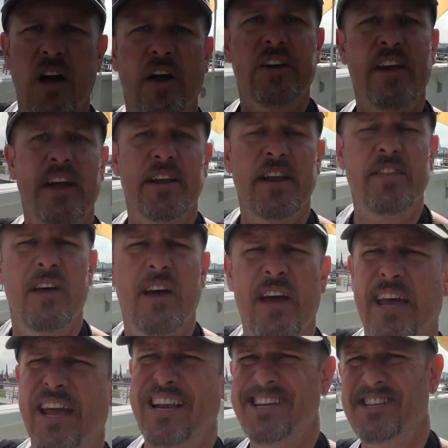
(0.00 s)
Okay, another
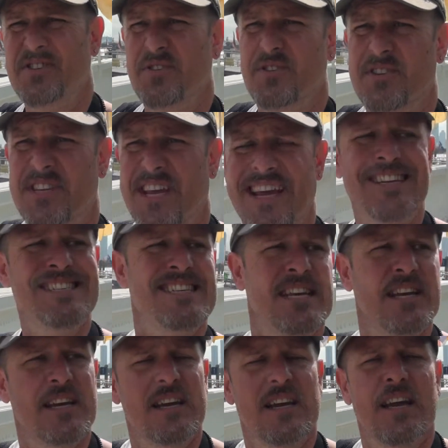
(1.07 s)
handy tourist hint.
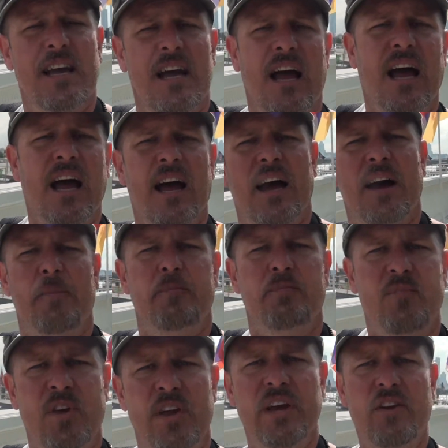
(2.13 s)

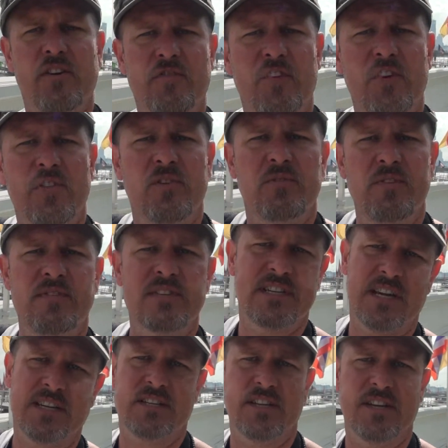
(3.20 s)
You get off on the river
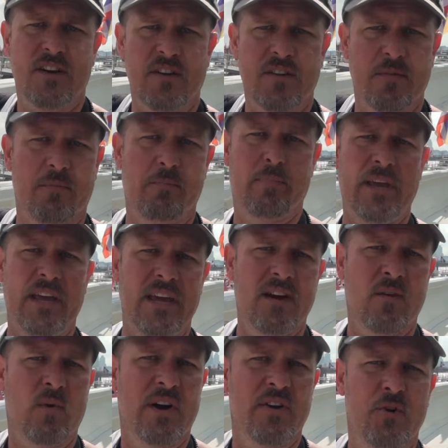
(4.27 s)
taxi at either Pier
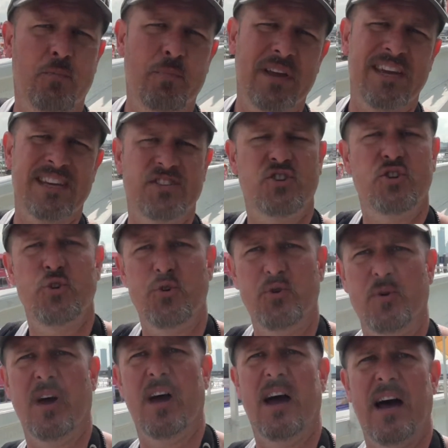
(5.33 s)
1 or Pier
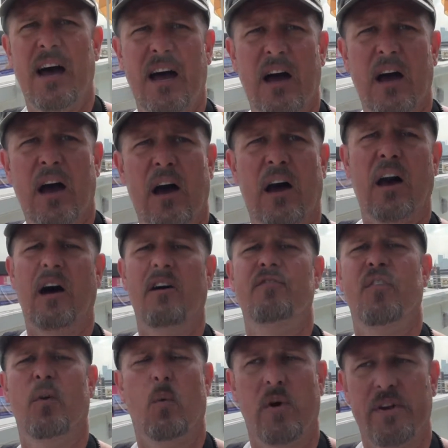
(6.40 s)
2
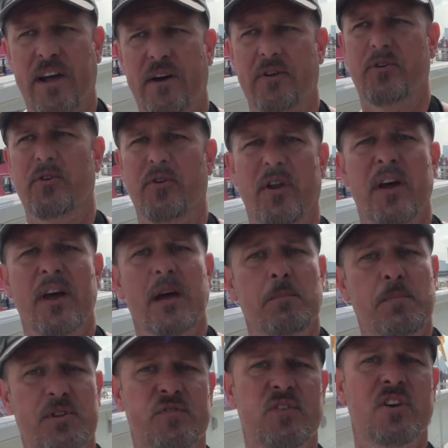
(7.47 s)
for Wat Arun.
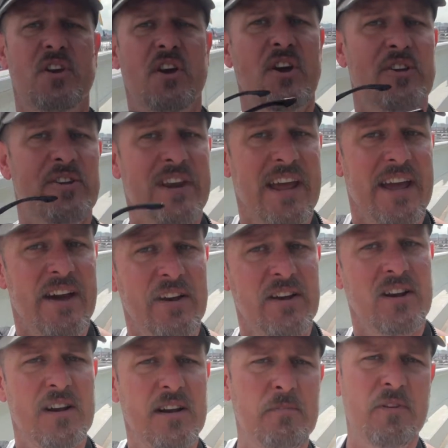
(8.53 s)
But you've got to go down a
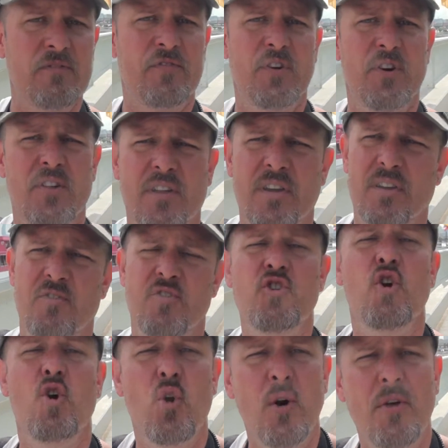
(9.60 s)
little bit further
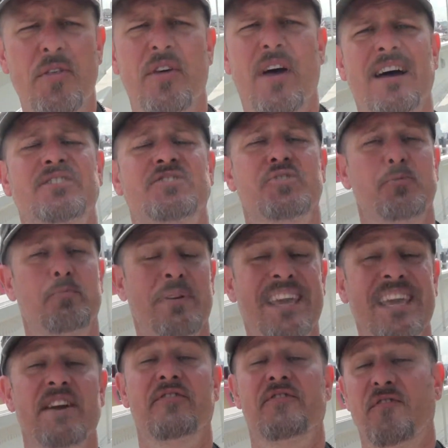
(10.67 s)
north to
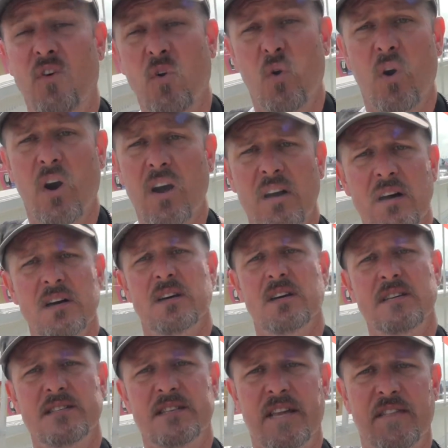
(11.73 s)
Pier 4
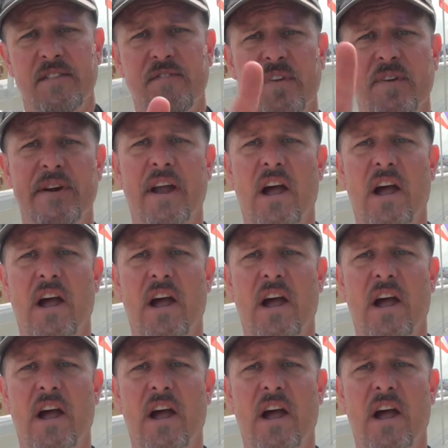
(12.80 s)
to get the ferry